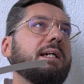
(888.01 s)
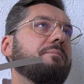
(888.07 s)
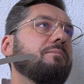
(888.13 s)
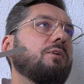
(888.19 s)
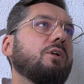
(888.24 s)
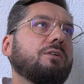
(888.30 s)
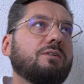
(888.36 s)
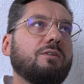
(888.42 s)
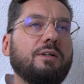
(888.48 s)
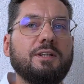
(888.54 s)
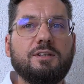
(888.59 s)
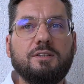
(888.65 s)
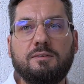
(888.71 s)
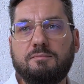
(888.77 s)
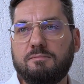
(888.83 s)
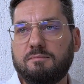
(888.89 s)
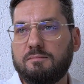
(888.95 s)
I'm not going
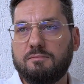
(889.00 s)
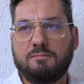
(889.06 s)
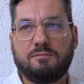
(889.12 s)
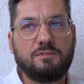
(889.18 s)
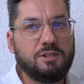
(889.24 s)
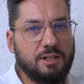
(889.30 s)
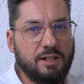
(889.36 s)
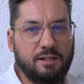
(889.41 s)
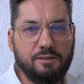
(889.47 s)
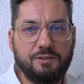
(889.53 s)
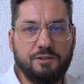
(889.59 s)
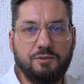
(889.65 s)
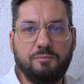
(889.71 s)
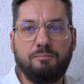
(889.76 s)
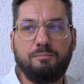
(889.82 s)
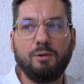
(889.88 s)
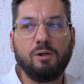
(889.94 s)
to tell
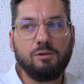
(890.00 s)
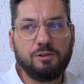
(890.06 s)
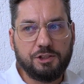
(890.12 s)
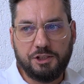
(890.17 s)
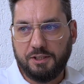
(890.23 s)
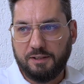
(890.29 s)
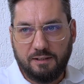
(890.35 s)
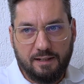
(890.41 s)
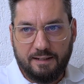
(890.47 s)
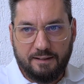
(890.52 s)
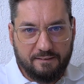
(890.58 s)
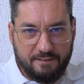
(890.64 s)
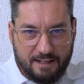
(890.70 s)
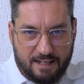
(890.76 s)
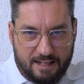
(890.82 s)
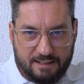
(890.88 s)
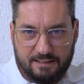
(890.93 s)
you bullshit like
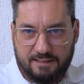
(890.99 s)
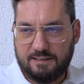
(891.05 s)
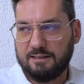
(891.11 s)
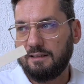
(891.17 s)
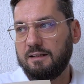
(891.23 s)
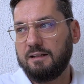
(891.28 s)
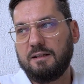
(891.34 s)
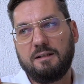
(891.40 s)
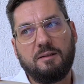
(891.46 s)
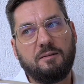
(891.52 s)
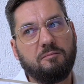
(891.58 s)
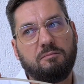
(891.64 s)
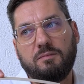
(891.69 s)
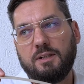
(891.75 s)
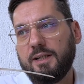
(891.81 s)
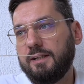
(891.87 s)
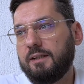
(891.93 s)
that,
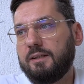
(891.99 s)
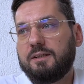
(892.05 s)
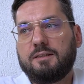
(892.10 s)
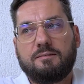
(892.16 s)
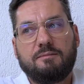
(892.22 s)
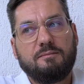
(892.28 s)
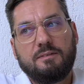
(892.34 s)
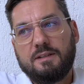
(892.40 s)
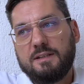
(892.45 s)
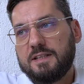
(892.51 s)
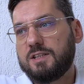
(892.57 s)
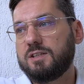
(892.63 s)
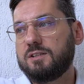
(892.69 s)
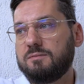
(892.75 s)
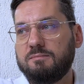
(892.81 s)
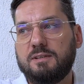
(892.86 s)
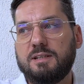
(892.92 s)
like
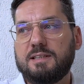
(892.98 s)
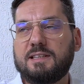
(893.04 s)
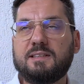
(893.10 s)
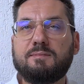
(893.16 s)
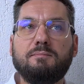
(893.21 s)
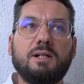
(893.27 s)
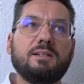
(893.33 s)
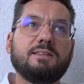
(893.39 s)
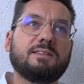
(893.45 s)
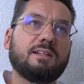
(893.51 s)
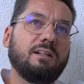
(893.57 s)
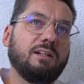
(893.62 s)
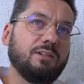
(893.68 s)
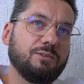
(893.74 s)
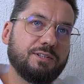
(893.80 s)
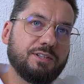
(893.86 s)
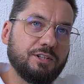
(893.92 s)
this smells
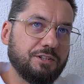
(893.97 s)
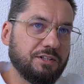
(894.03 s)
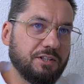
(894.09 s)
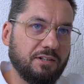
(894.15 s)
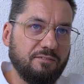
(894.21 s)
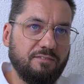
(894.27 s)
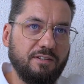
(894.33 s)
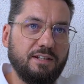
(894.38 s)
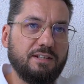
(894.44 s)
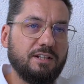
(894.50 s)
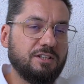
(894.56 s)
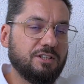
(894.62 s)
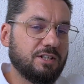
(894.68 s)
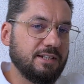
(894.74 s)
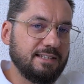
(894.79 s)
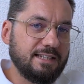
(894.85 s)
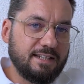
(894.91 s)
closer to the vintage,
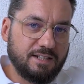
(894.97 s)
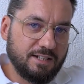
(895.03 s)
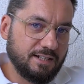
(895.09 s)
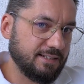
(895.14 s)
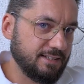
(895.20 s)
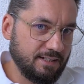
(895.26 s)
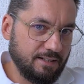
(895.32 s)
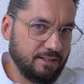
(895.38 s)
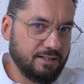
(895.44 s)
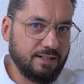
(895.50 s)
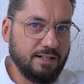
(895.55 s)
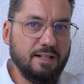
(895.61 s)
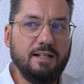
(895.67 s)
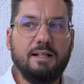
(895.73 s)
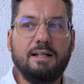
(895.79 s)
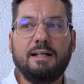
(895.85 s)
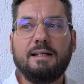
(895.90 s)
because it doesn't.
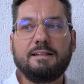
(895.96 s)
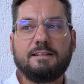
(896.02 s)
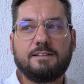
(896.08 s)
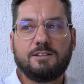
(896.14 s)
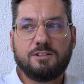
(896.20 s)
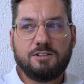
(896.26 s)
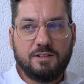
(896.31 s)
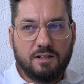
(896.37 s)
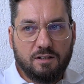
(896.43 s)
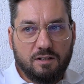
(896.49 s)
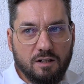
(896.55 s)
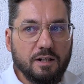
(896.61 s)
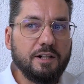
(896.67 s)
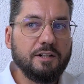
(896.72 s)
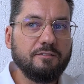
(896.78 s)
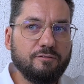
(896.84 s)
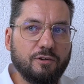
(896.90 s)
It's the
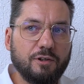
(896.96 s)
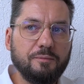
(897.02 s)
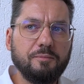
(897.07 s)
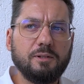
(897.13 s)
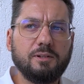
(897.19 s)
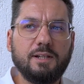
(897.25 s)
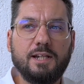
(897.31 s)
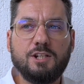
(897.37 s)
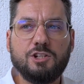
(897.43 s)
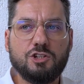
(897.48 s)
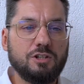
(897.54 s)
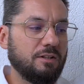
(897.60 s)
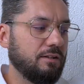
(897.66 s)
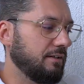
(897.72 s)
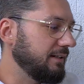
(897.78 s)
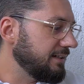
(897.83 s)
current formulation.